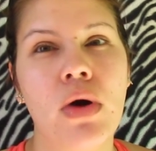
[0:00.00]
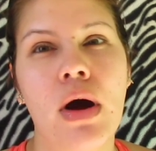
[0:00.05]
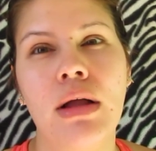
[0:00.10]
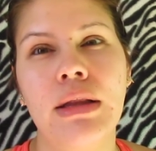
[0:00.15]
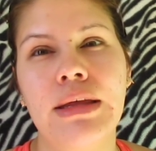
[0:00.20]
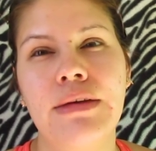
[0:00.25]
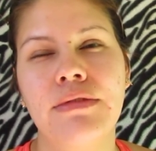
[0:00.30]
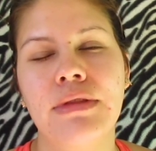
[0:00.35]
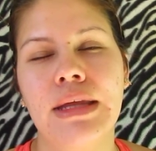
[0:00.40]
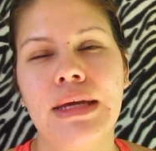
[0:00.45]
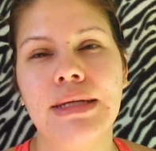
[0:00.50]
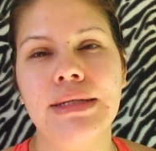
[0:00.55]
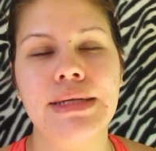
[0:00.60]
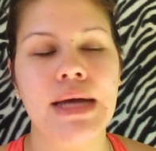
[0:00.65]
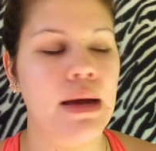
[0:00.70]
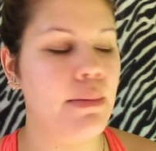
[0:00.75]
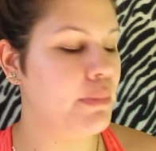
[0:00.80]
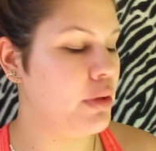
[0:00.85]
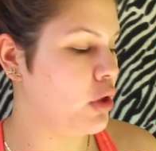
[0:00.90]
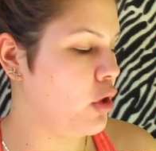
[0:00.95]
I'll leave a link
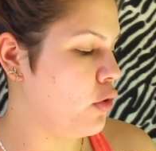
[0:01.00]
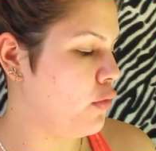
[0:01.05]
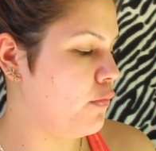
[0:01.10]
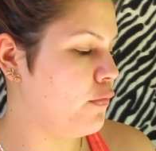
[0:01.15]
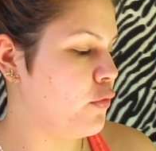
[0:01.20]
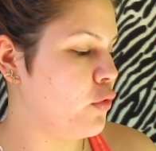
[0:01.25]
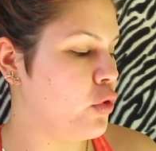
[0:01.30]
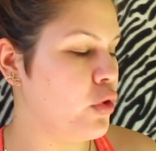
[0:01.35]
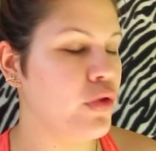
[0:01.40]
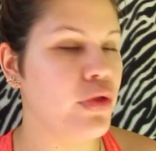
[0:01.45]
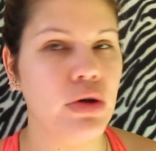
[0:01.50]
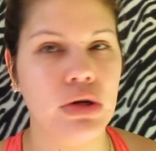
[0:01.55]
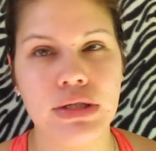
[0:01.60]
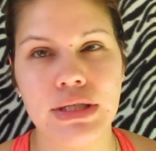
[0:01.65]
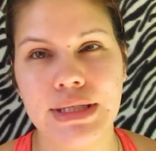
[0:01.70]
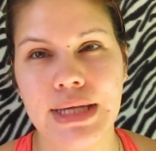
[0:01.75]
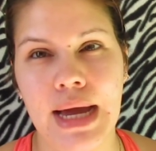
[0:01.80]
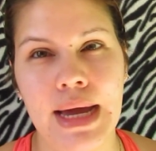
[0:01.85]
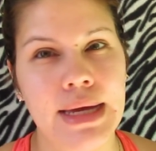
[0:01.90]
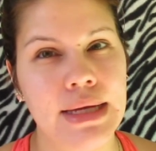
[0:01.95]
down below for their
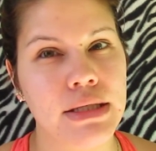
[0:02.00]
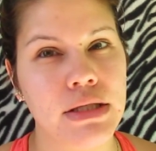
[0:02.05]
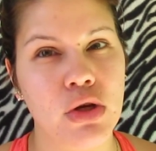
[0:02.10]
site